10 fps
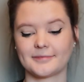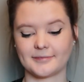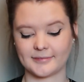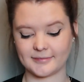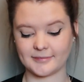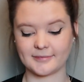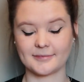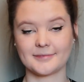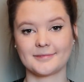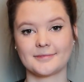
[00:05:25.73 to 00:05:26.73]

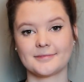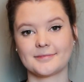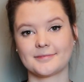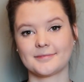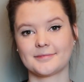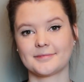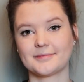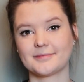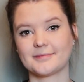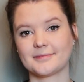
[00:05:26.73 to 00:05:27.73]

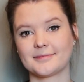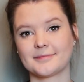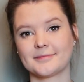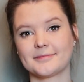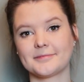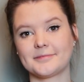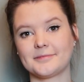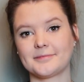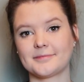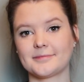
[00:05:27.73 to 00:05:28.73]

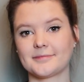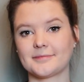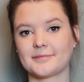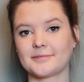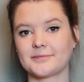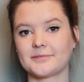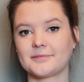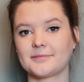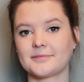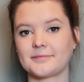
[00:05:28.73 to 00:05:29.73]

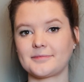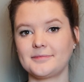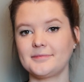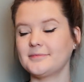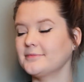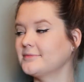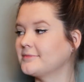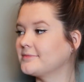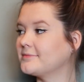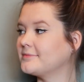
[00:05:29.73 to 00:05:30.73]

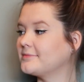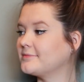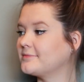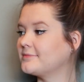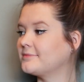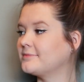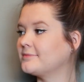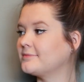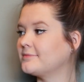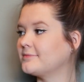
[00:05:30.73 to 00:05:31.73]

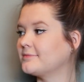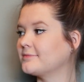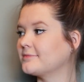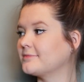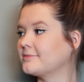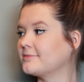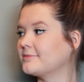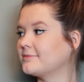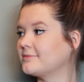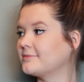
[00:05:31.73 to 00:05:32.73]

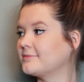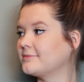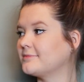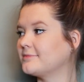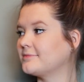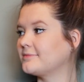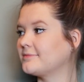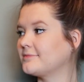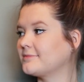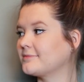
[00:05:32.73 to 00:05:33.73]
[no speech]